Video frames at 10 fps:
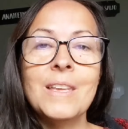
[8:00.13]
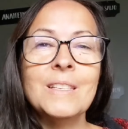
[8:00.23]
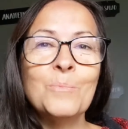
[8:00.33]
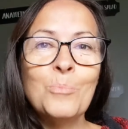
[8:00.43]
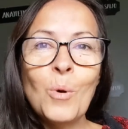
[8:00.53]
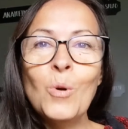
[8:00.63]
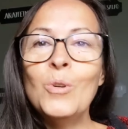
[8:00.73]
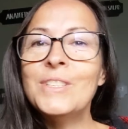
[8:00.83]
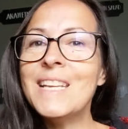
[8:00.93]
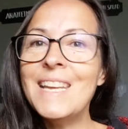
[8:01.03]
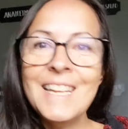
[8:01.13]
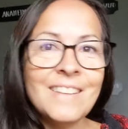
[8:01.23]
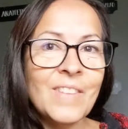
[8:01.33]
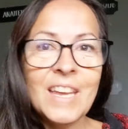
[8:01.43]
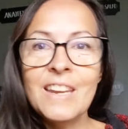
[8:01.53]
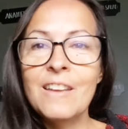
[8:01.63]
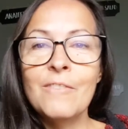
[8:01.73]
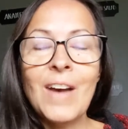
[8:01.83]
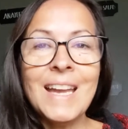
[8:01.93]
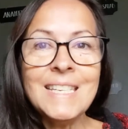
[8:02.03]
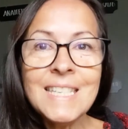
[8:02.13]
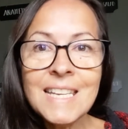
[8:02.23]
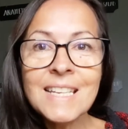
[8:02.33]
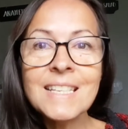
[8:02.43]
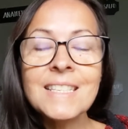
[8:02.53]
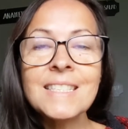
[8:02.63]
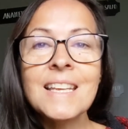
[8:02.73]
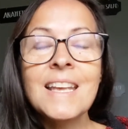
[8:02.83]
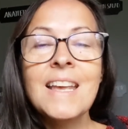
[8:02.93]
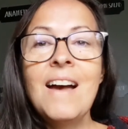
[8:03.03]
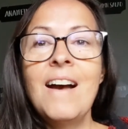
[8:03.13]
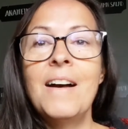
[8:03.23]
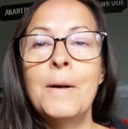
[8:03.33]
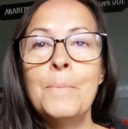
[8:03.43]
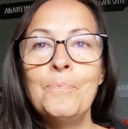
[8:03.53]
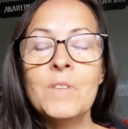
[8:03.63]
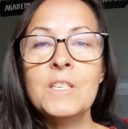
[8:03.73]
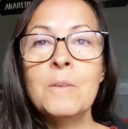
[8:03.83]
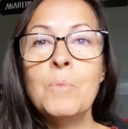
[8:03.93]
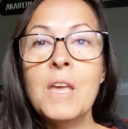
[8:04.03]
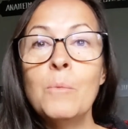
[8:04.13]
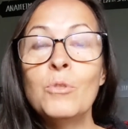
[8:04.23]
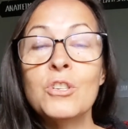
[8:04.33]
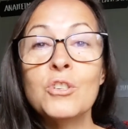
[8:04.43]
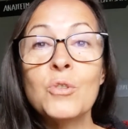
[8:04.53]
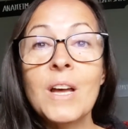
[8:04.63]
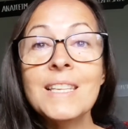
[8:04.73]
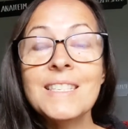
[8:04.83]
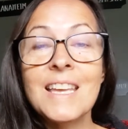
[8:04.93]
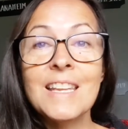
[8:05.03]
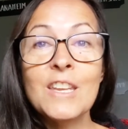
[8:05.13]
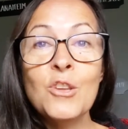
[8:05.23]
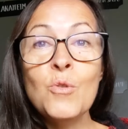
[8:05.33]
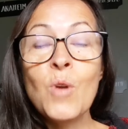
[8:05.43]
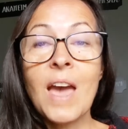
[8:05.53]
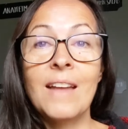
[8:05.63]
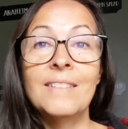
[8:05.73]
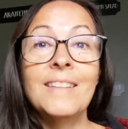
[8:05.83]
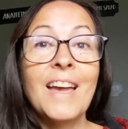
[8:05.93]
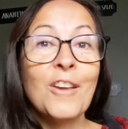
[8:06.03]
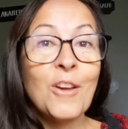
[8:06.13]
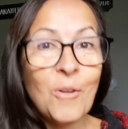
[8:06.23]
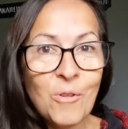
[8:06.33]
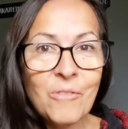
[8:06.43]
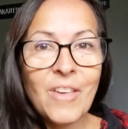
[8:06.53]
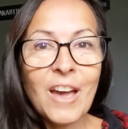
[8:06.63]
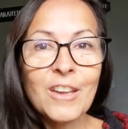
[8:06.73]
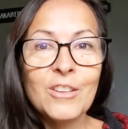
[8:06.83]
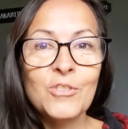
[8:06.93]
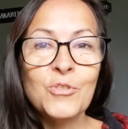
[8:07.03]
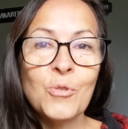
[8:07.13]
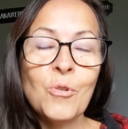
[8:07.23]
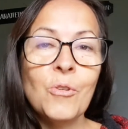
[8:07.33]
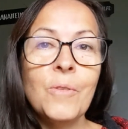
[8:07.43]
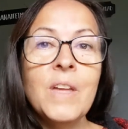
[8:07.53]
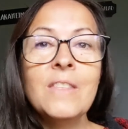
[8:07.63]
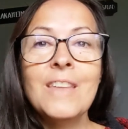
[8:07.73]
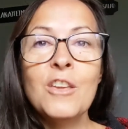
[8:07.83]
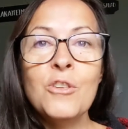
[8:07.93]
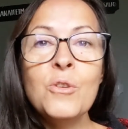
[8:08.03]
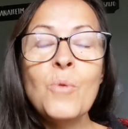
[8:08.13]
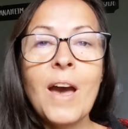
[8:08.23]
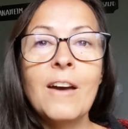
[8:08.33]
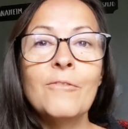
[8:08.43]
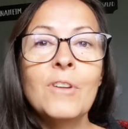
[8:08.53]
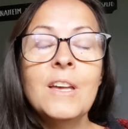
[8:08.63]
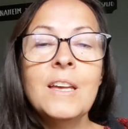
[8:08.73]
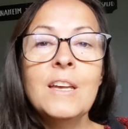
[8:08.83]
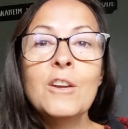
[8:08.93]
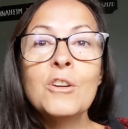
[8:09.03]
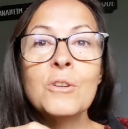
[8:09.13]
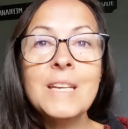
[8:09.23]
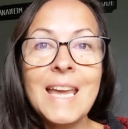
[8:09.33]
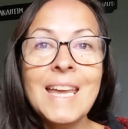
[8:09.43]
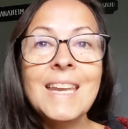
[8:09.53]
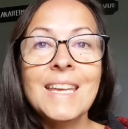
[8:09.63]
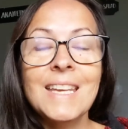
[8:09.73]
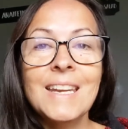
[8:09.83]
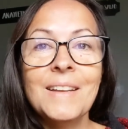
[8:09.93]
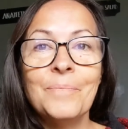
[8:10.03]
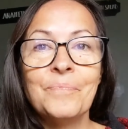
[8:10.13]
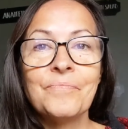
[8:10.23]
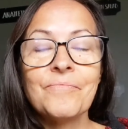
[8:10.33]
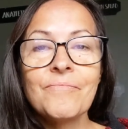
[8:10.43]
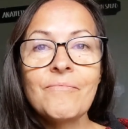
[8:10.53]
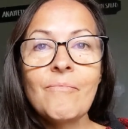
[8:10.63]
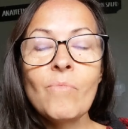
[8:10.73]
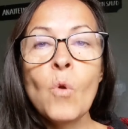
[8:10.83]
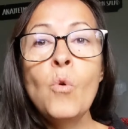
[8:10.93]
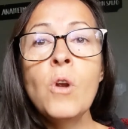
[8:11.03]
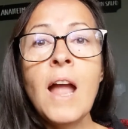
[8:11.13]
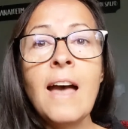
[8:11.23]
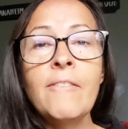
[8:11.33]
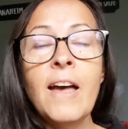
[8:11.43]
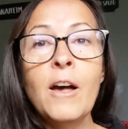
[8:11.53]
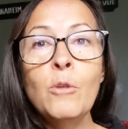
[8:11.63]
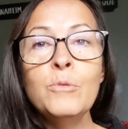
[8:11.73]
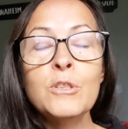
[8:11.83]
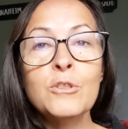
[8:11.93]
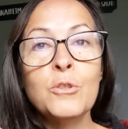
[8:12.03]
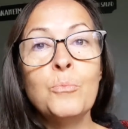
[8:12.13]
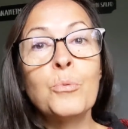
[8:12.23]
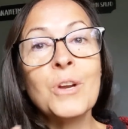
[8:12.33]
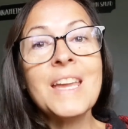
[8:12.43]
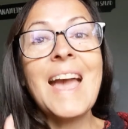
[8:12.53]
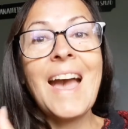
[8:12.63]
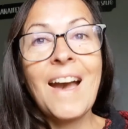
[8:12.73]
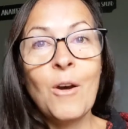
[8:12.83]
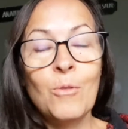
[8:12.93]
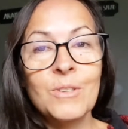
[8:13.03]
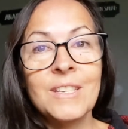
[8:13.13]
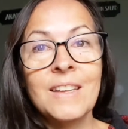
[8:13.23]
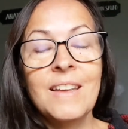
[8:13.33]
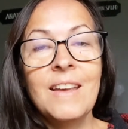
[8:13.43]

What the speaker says: these bold, innovative ideas, to be able to trust that you can let go of that control that you have created or have helped to bring out